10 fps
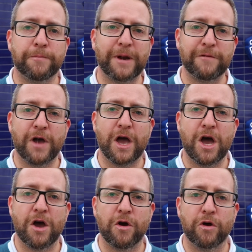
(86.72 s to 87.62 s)
Bit of
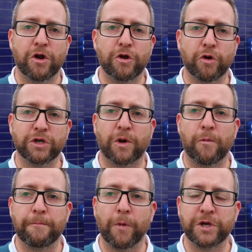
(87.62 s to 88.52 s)
a noise
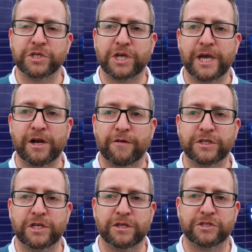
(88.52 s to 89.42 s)
on Moyes Keane,
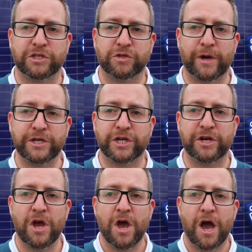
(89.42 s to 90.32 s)
obviously the situation